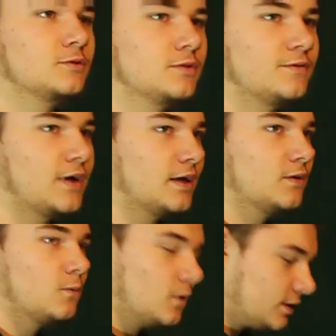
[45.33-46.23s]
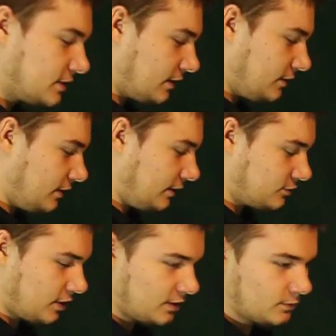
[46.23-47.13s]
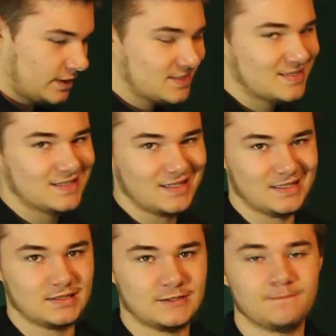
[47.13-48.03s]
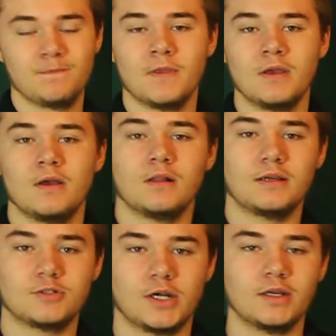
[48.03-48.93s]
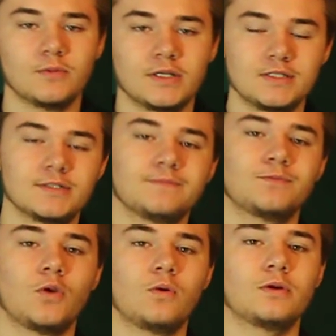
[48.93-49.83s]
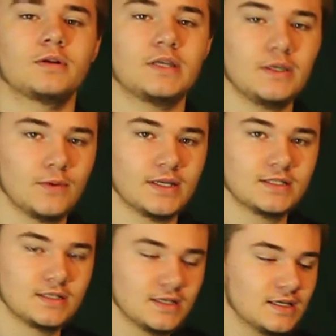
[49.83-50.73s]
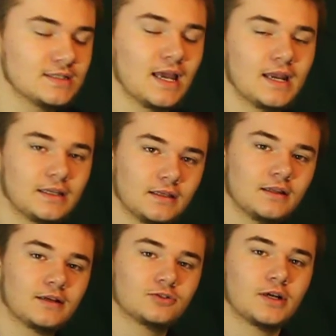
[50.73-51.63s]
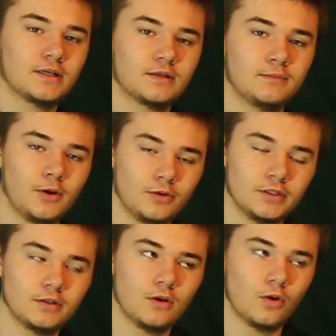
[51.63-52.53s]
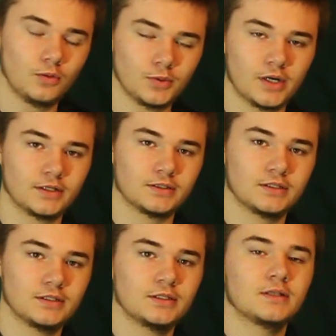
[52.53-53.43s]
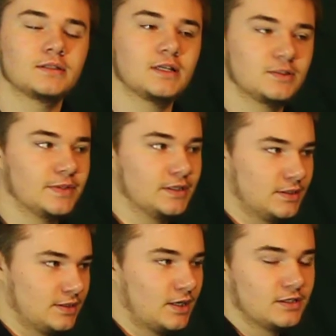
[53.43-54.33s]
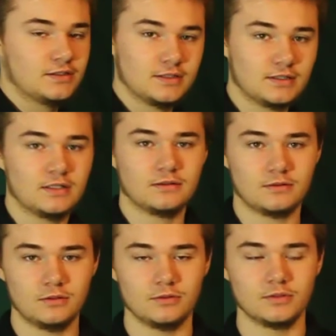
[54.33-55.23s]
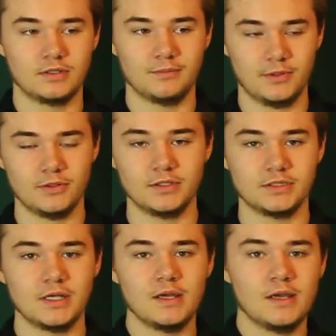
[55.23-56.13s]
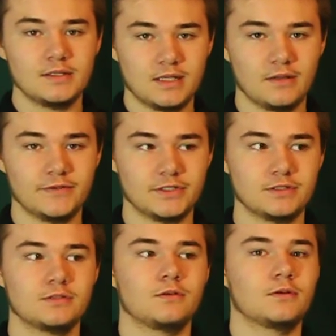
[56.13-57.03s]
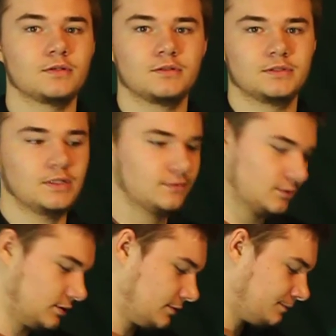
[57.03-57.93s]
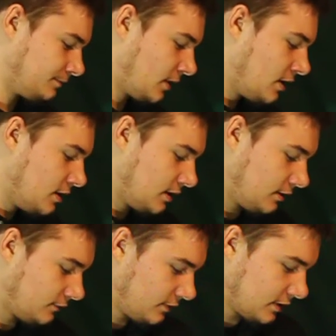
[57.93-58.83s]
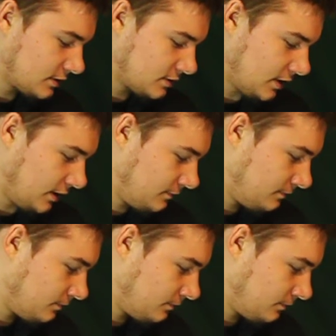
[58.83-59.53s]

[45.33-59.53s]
define what exactly electronic waste is. Electronic waste, or e-waste, is any electronic component or product that is being discarded. This could include computers, televisions, or cell phones. Now, for the next slide,